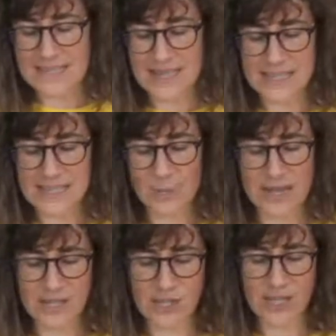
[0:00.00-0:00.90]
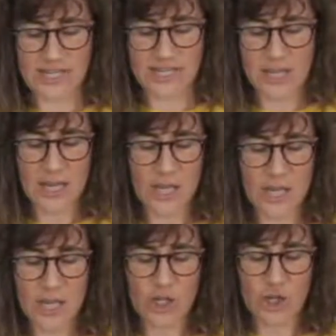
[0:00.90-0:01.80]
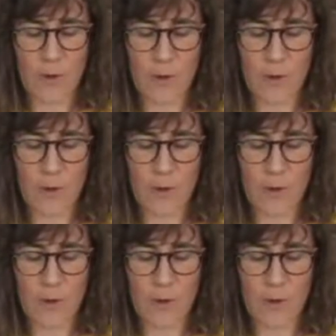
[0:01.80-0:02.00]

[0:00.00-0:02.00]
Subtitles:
it so I can just chop